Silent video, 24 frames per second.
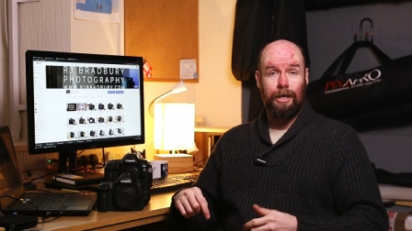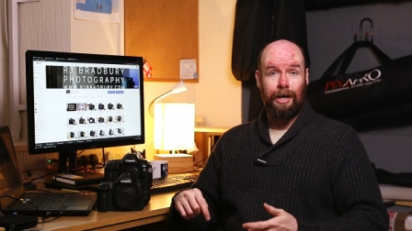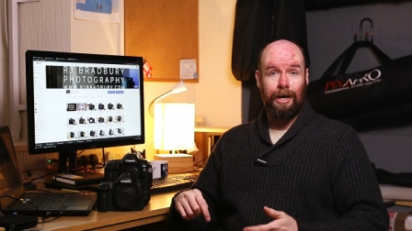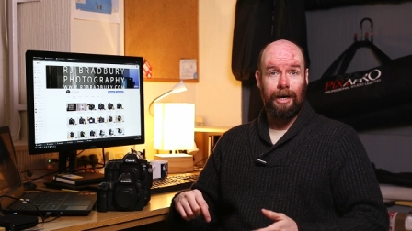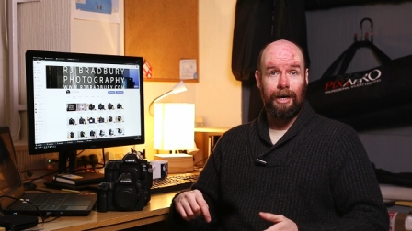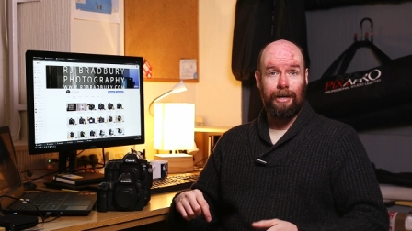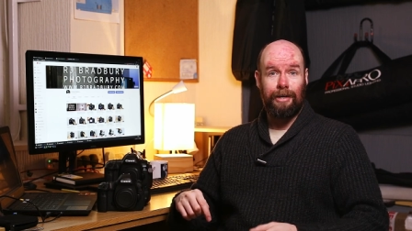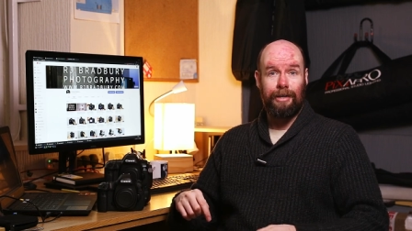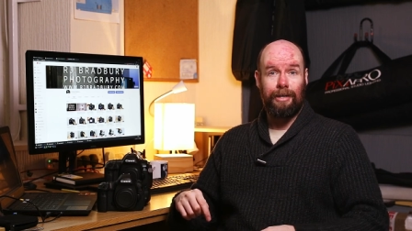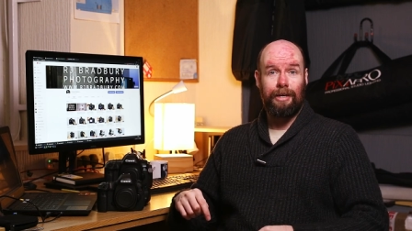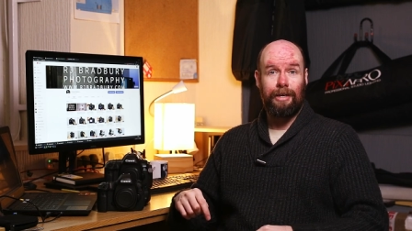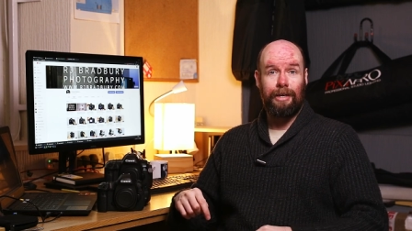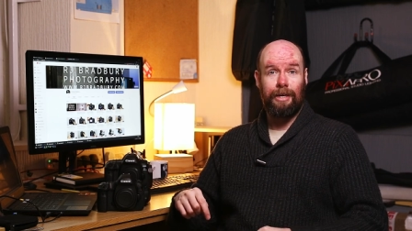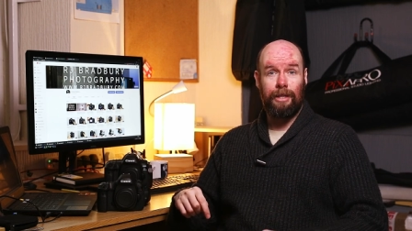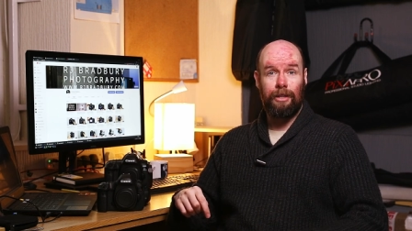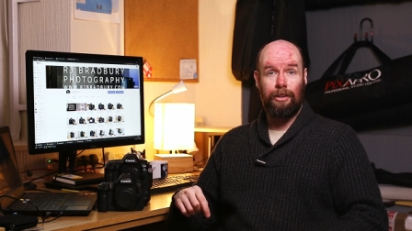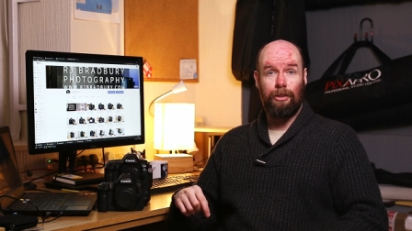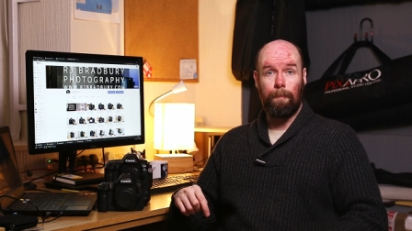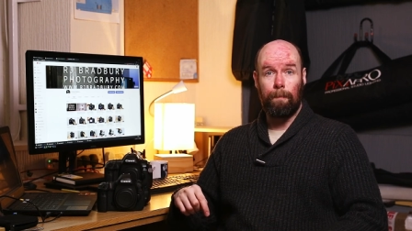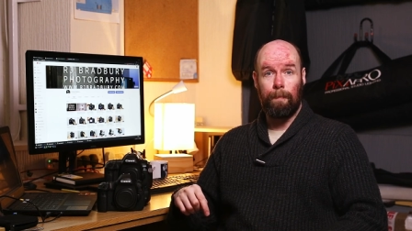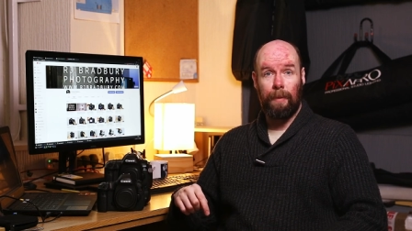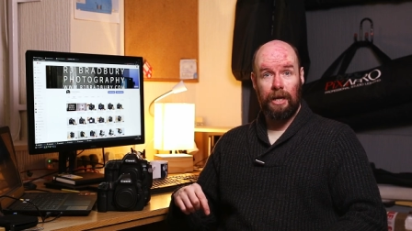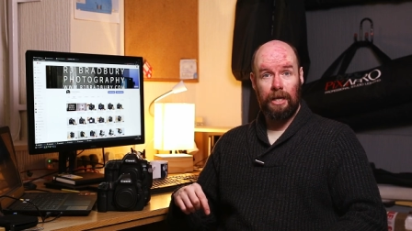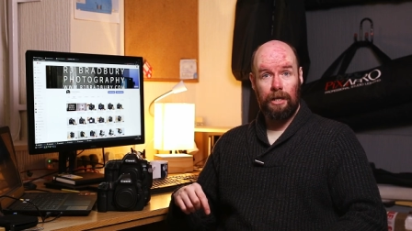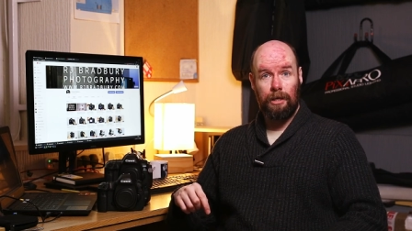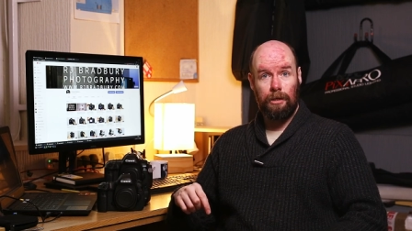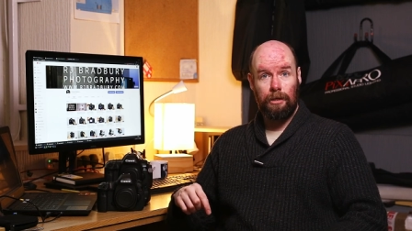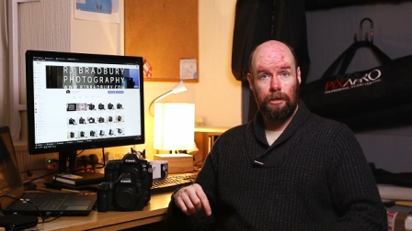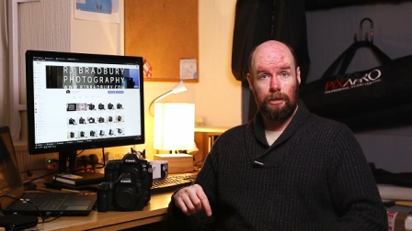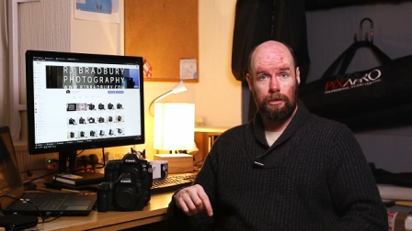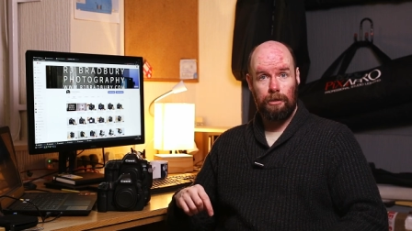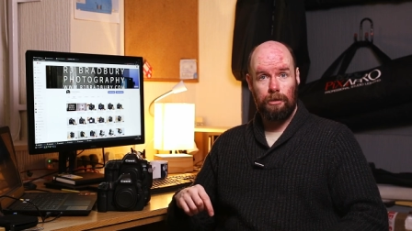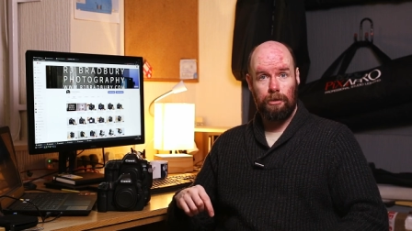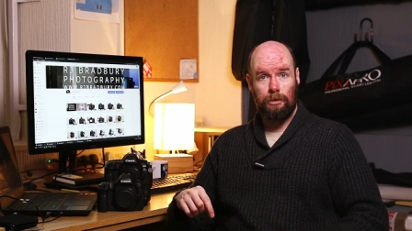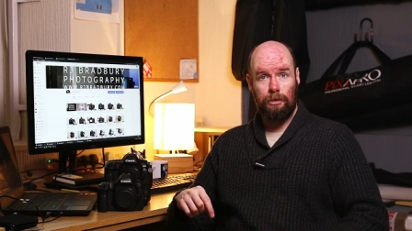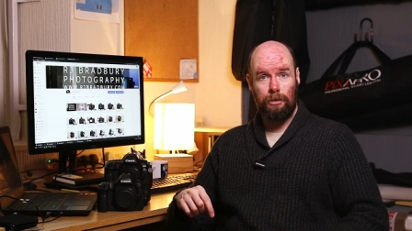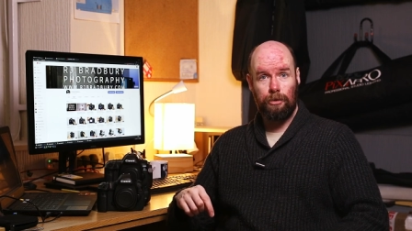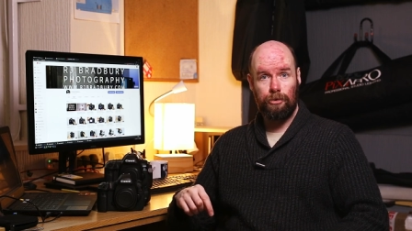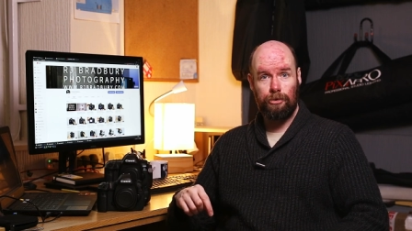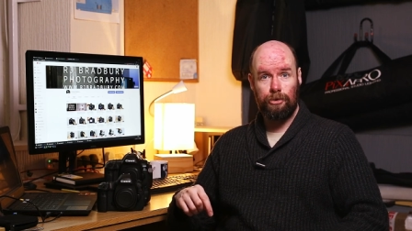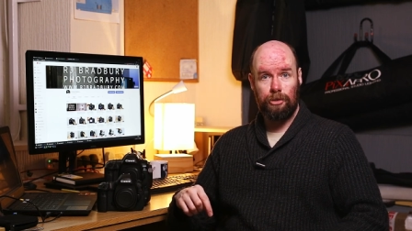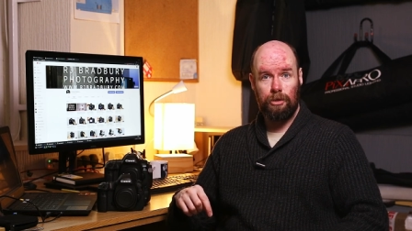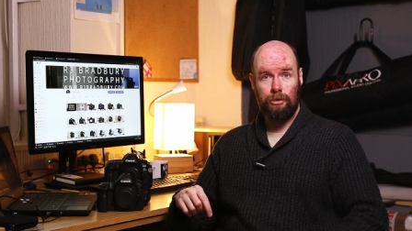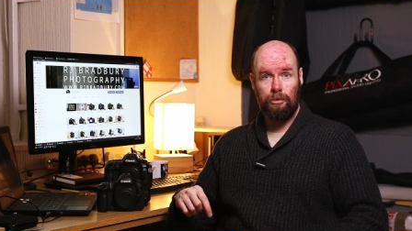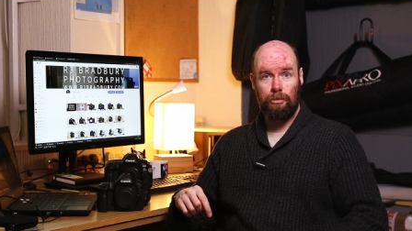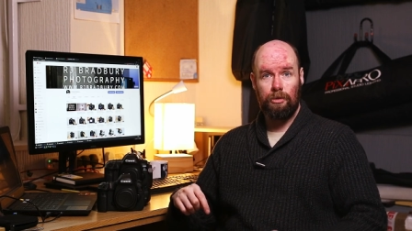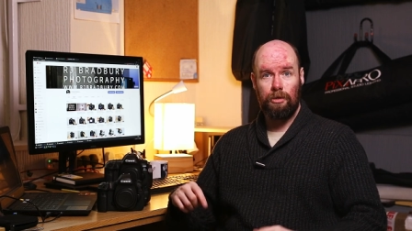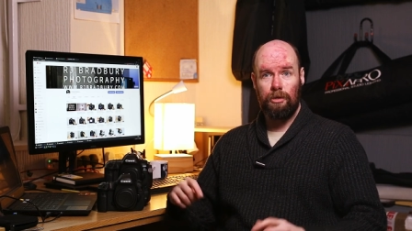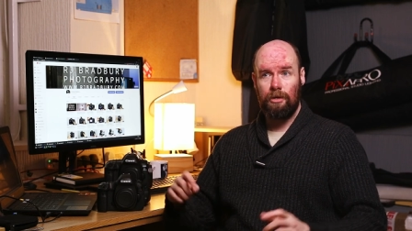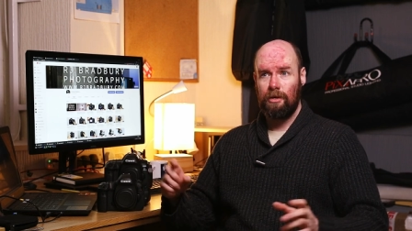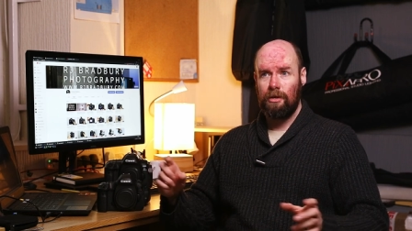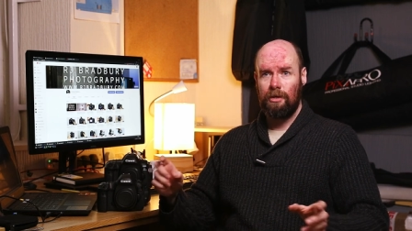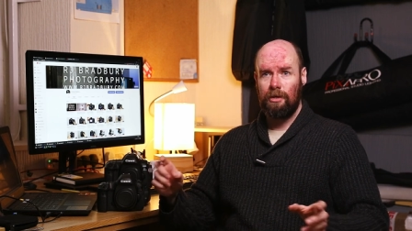and hit the bell also.